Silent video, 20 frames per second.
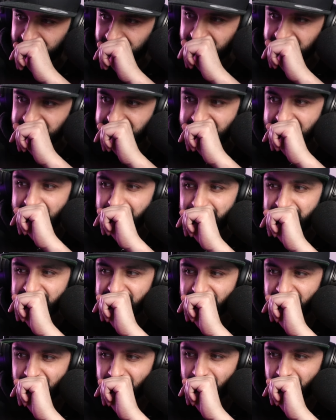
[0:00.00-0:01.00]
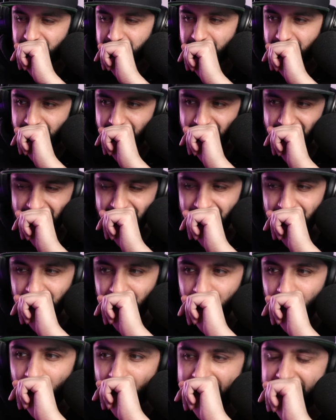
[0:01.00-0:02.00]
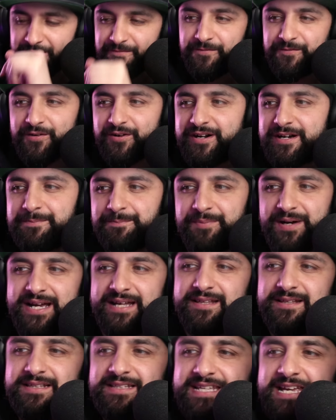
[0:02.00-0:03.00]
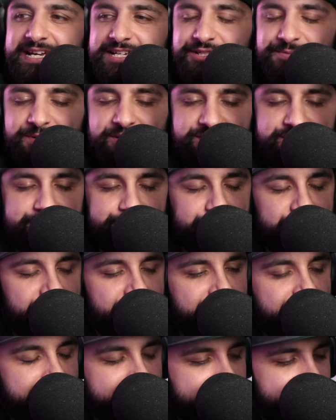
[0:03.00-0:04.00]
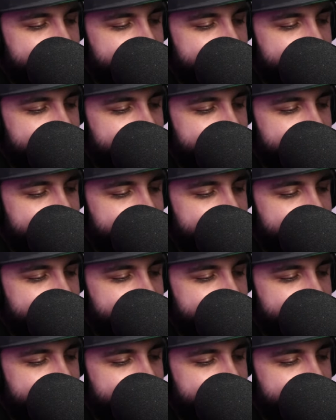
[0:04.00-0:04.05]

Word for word: Steam is the new wait for it by the Xbox community